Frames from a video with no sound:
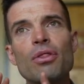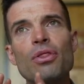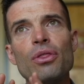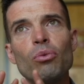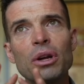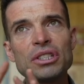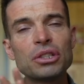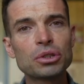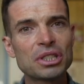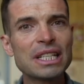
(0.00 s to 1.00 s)
what's
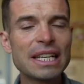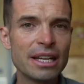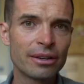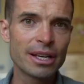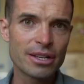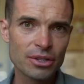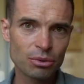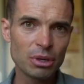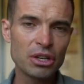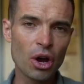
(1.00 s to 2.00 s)
interesting here is
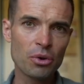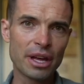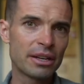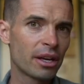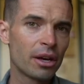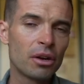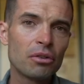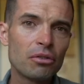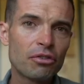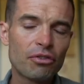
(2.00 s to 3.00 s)
we know that
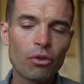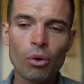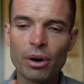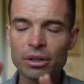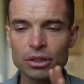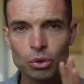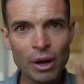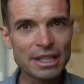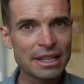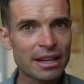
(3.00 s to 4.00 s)
for
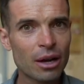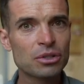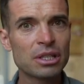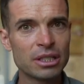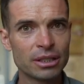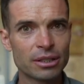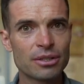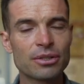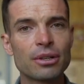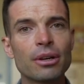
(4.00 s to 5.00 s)
20,000
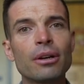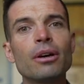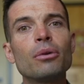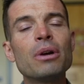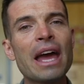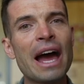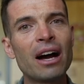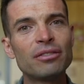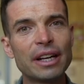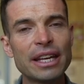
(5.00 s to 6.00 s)
years, we
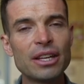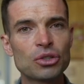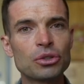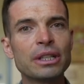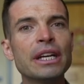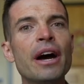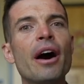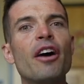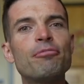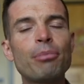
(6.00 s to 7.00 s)
have a history
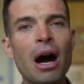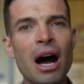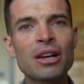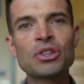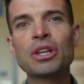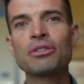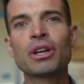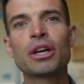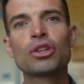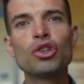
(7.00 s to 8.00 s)
of positive
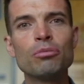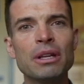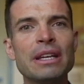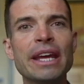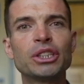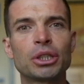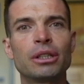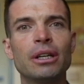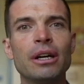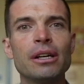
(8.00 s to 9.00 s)

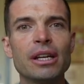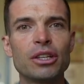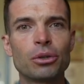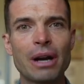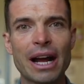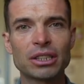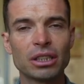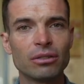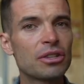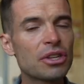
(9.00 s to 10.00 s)
human-nature
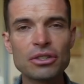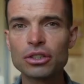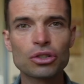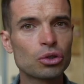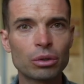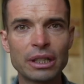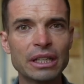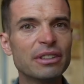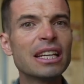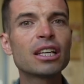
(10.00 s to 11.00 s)
interaction. This isn't a story of
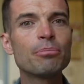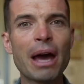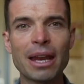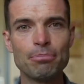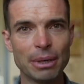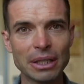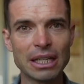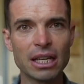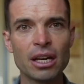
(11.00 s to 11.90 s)
incompatibility